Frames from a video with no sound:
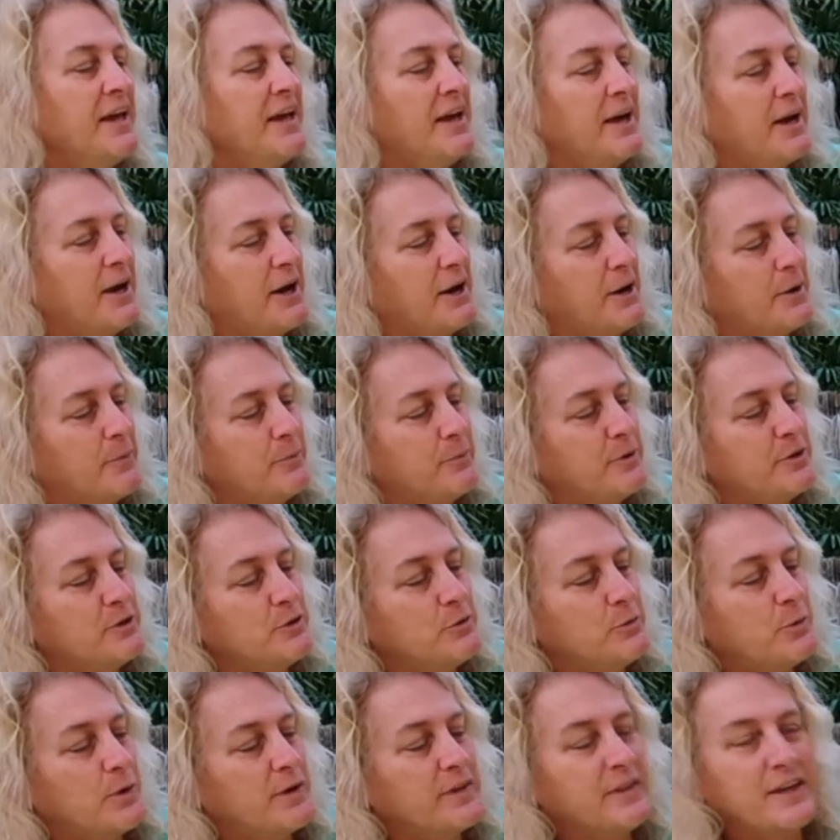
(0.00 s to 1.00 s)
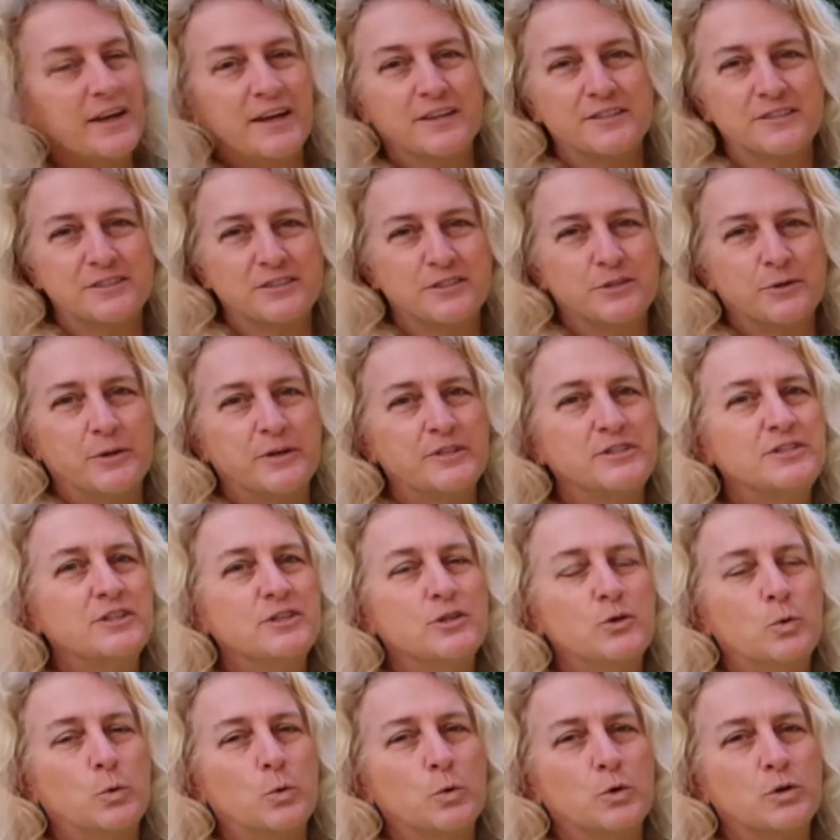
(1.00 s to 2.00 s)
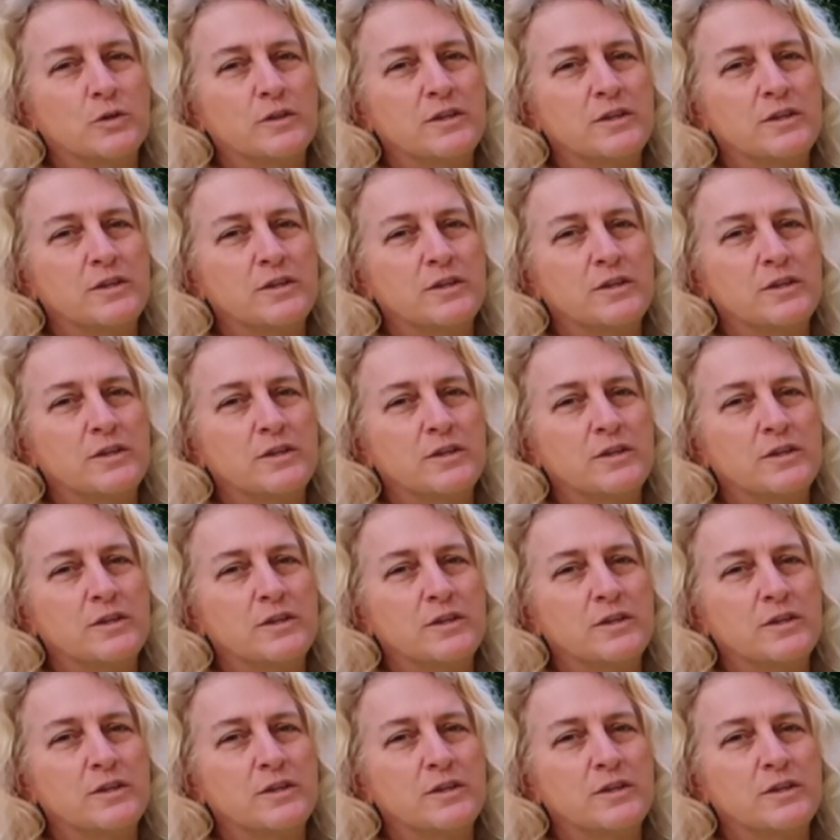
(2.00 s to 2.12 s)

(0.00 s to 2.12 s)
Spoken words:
But you want the S2. I did order